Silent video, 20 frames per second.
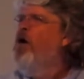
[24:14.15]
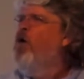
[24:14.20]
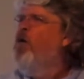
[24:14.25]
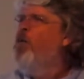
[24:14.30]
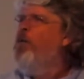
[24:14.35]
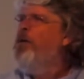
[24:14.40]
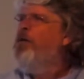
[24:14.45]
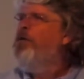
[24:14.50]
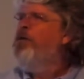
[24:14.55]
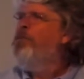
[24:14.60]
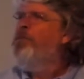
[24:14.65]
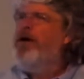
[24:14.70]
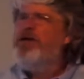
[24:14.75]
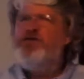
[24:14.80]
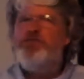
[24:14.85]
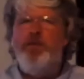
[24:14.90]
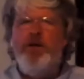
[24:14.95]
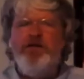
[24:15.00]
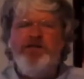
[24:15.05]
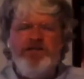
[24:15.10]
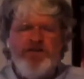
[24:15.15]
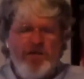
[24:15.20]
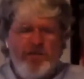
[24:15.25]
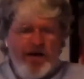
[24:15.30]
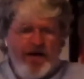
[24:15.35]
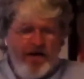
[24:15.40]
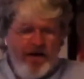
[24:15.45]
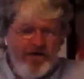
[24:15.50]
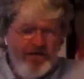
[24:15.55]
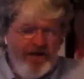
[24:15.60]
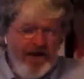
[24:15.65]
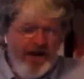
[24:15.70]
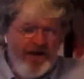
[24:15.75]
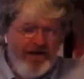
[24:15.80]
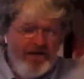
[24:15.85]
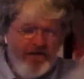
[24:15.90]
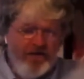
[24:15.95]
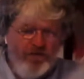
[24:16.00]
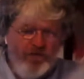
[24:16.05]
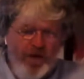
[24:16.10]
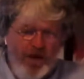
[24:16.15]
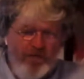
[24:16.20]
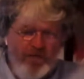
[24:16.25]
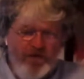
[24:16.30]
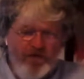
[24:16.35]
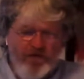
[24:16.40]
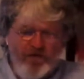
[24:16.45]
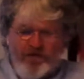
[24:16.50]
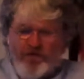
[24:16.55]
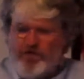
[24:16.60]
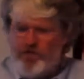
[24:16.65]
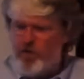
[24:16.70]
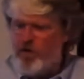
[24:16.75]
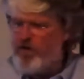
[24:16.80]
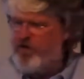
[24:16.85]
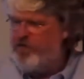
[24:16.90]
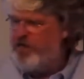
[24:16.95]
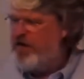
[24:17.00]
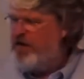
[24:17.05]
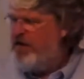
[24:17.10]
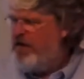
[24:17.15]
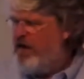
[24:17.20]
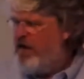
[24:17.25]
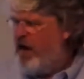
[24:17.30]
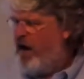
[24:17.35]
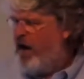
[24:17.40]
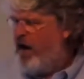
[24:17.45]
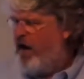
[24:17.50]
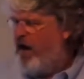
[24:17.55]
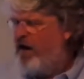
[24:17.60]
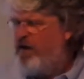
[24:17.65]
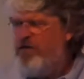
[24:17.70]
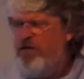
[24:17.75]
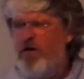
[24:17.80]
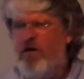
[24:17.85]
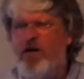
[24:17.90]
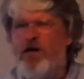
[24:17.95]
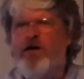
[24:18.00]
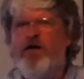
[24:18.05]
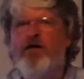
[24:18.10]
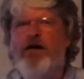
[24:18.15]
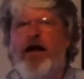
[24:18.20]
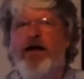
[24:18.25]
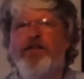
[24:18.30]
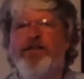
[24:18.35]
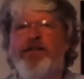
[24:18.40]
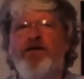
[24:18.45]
Well, maybe the best place to begin then is maybe just sort of a a, look at